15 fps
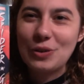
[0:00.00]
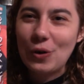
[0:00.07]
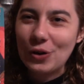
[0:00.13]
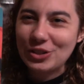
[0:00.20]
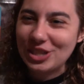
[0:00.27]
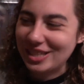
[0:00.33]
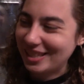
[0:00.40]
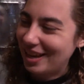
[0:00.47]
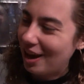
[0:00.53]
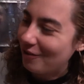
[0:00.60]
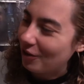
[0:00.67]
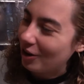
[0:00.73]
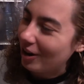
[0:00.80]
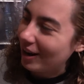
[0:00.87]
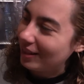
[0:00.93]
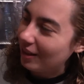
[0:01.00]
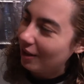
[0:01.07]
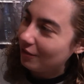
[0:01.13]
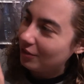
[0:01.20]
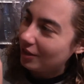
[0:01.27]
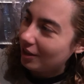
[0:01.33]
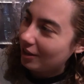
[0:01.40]
Gorgeous cover. I
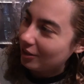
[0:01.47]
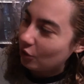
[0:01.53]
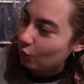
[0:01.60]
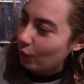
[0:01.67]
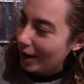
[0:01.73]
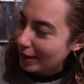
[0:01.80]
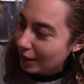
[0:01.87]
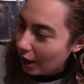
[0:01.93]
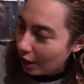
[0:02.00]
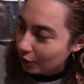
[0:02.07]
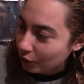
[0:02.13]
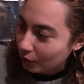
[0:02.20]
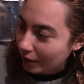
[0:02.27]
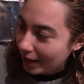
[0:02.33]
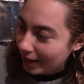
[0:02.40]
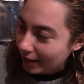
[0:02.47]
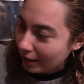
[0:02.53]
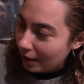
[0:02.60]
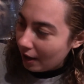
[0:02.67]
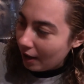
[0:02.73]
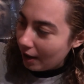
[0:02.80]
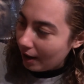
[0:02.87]
love the red coloring.
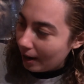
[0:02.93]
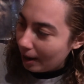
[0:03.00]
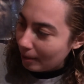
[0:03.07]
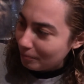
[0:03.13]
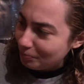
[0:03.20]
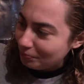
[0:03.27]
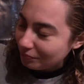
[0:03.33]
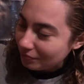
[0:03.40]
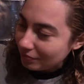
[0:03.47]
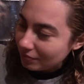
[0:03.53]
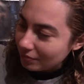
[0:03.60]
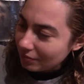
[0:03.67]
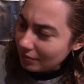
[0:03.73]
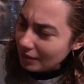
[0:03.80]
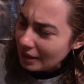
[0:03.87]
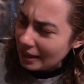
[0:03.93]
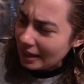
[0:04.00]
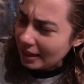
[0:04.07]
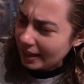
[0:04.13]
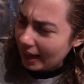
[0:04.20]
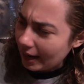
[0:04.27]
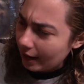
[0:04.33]
Then
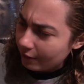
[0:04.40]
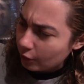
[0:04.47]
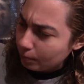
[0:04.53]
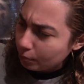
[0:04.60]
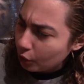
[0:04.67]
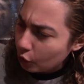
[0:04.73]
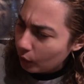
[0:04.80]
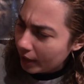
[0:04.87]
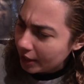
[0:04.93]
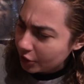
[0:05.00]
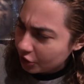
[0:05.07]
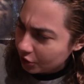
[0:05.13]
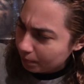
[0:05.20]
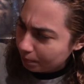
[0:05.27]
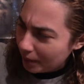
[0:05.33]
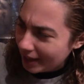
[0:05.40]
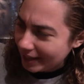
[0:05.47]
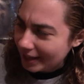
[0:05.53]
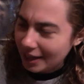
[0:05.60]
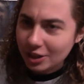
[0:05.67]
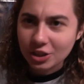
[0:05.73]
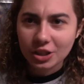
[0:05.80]
you kind of have the bluish,
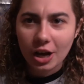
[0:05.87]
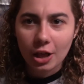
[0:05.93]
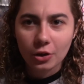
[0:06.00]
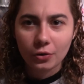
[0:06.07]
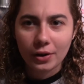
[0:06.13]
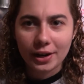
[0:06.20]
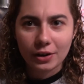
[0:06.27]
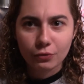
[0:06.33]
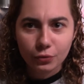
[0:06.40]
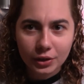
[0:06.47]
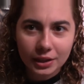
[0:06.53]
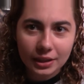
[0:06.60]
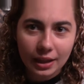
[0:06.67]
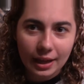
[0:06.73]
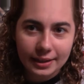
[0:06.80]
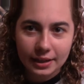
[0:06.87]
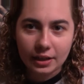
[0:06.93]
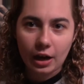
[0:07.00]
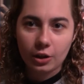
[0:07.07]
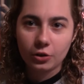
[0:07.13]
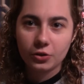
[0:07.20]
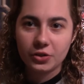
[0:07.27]
pinkish coloring. I really like the
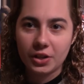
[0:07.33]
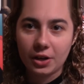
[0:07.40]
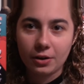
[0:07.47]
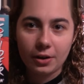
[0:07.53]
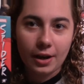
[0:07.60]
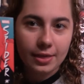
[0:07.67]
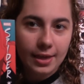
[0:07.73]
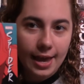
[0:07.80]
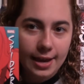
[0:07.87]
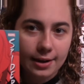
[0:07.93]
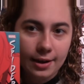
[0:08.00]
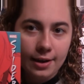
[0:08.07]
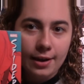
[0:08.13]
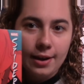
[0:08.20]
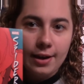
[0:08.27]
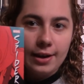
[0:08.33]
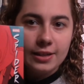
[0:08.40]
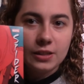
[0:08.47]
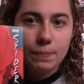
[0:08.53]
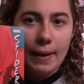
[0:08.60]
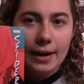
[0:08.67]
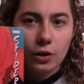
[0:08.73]
colors here. And then
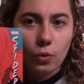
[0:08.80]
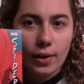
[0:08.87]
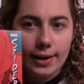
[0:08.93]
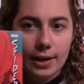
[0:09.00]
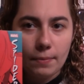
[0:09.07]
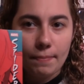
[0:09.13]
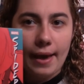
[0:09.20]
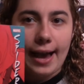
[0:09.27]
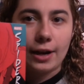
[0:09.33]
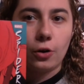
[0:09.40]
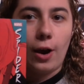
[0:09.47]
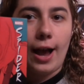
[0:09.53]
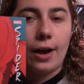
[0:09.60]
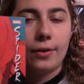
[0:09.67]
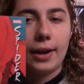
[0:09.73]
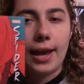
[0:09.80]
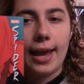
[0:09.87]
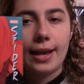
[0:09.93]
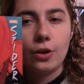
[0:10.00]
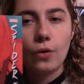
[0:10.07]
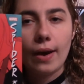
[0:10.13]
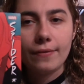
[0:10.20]
Spider-Gwen in the background,
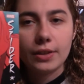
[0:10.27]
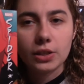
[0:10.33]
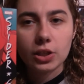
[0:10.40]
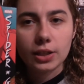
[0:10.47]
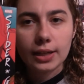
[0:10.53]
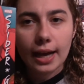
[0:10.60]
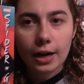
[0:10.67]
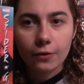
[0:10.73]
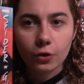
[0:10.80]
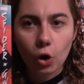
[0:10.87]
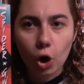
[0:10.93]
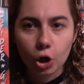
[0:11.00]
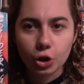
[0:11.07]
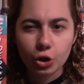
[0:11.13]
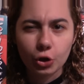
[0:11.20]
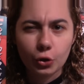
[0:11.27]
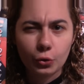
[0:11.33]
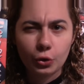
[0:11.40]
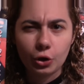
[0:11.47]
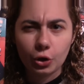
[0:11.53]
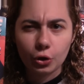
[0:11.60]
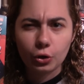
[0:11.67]
and you have this kind of
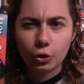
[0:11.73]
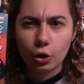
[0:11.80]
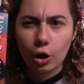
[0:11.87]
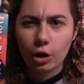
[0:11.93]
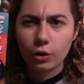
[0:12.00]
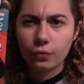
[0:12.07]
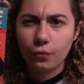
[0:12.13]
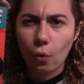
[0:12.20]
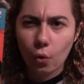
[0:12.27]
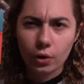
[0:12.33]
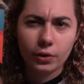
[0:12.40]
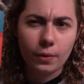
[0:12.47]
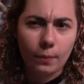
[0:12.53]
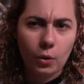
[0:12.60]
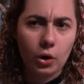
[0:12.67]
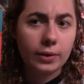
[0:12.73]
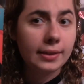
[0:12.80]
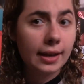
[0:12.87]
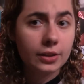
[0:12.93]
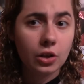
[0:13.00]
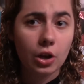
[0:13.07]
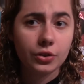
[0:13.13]
cartoonier look for the book
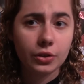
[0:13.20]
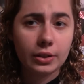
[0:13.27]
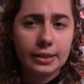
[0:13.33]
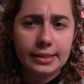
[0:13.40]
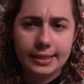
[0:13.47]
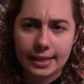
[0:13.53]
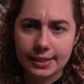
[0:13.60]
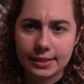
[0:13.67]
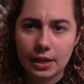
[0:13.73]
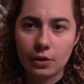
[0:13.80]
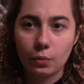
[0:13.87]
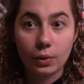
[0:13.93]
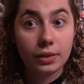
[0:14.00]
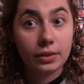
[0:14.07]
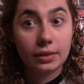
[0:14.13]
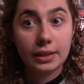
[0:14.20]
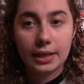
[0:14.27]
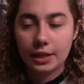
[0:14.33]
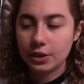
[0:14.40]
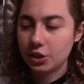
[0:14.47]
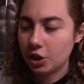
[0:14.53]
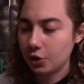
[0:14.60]
that is also consistent with
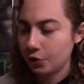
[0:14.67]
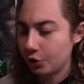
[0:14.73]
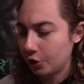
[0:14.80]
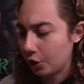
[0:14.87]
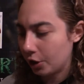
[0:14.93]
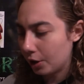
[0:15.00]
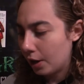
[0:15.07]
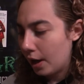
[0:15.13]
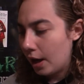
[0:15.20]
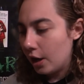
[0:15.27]
the interior.